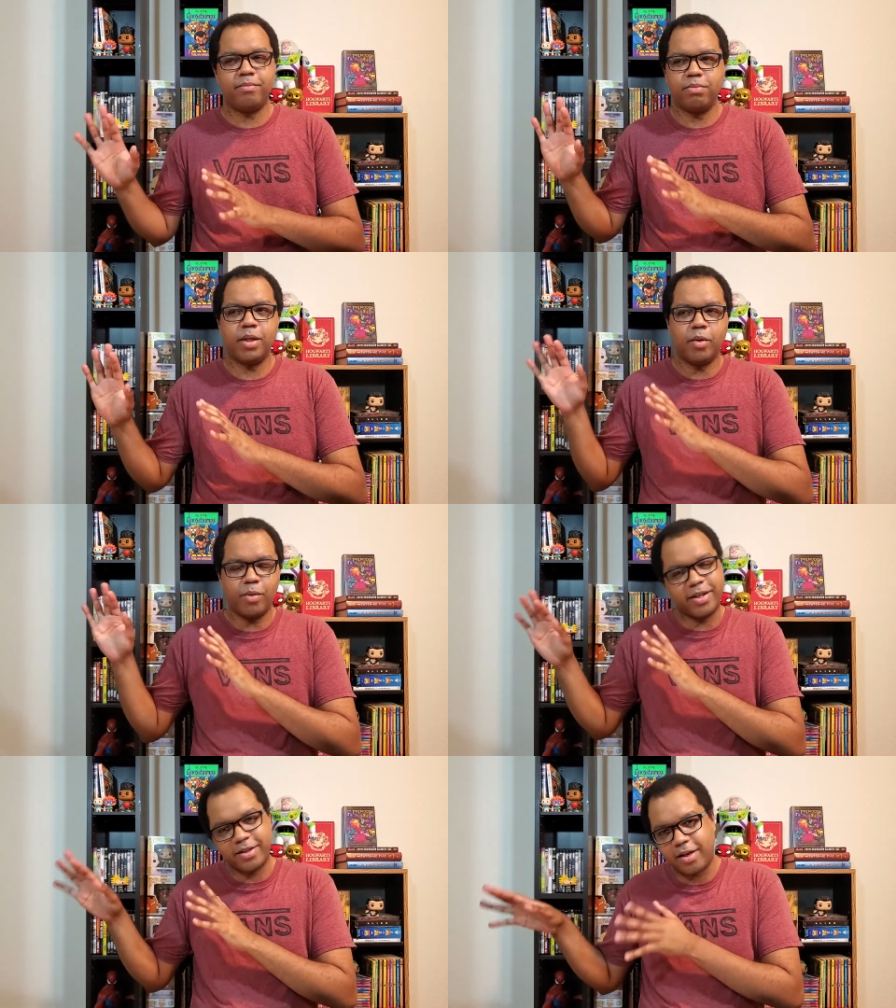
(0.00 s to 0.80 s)
We don't
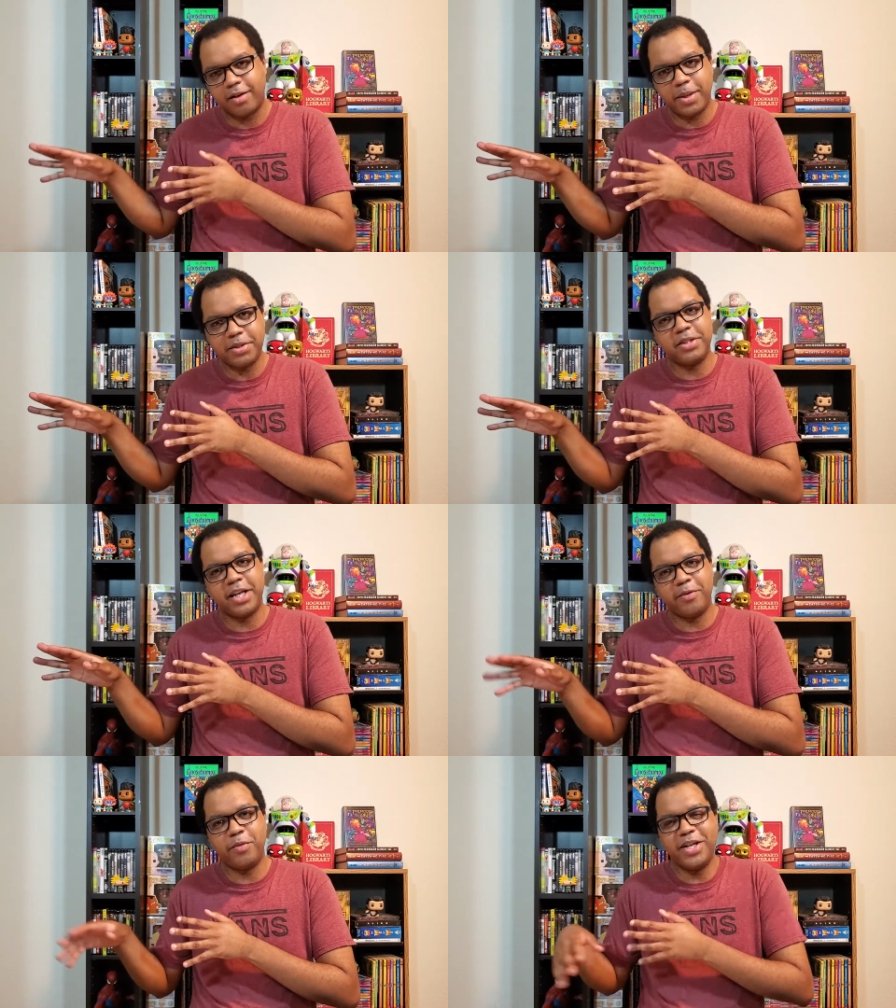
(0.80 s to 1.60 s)
want to talk about the
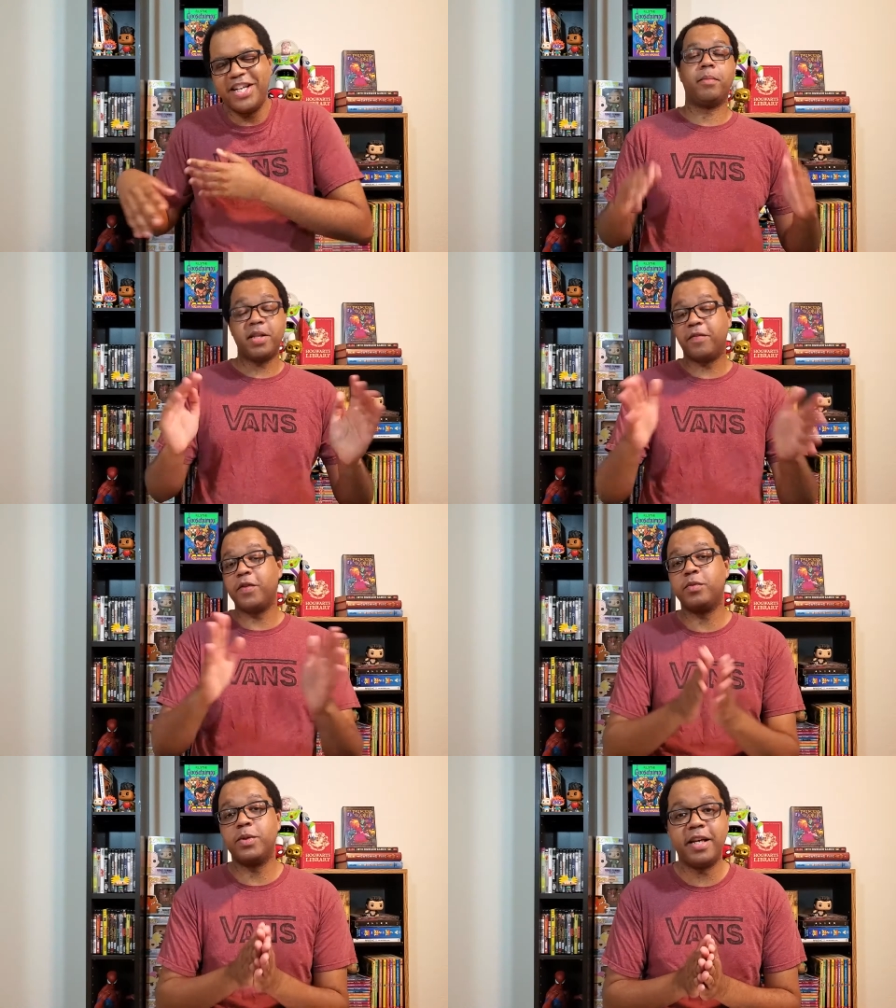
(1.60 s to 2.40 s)
second one. But the
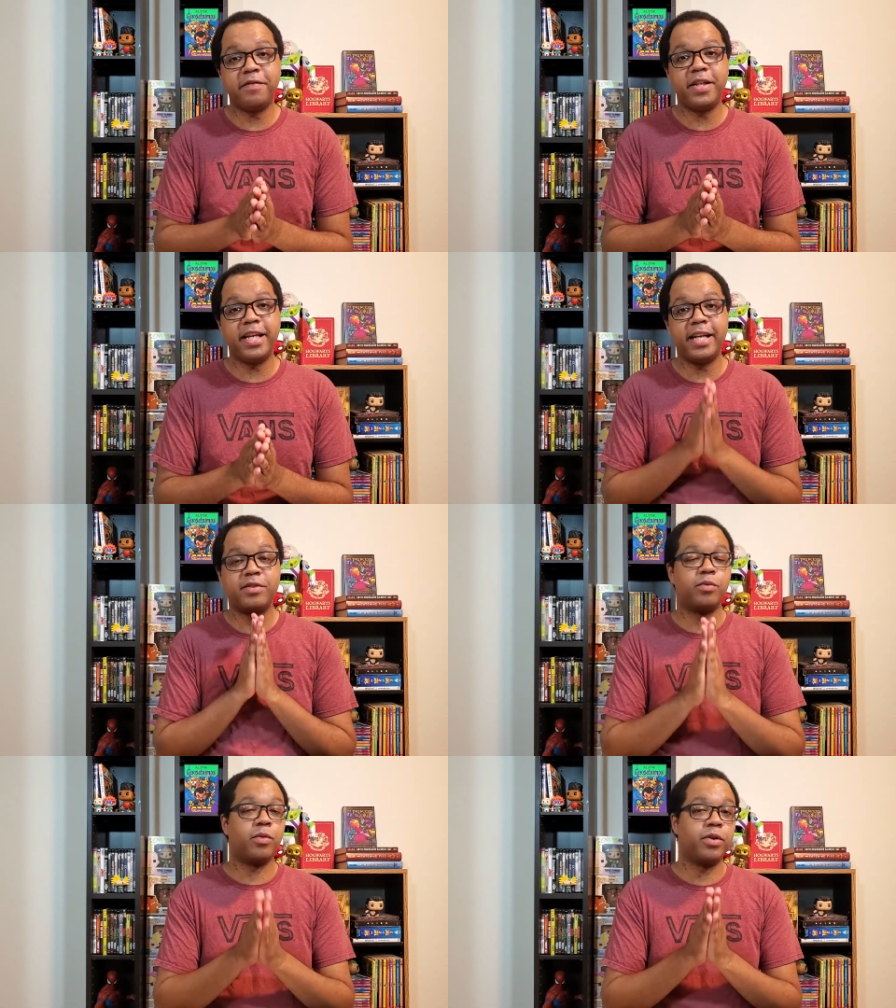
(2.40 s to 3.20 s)
first one definitely
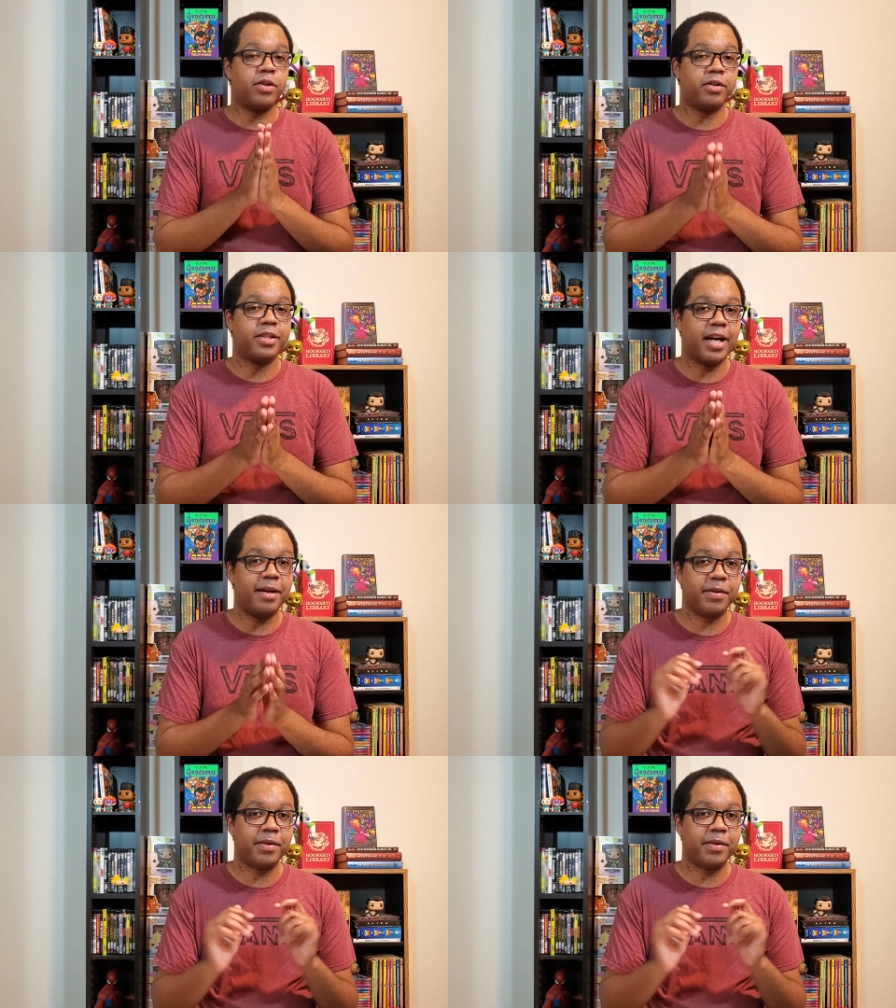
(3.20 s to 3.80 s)
is worth your time.